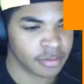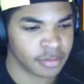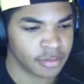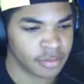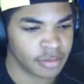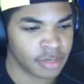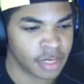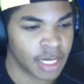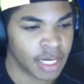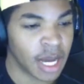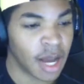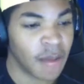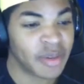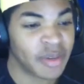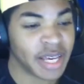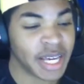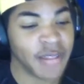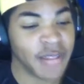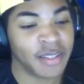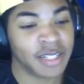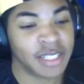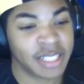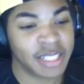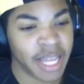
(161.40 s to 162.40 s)
Coming into the
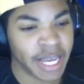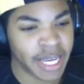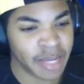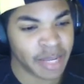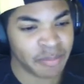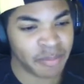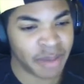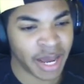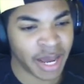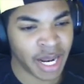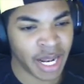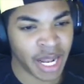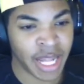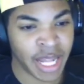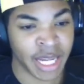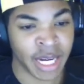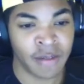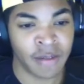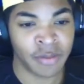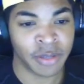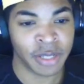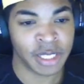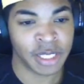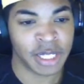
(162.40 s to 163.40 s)
second battle, I lead off
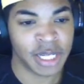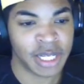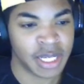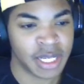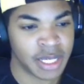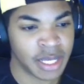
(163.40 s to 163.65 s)
with Seaking.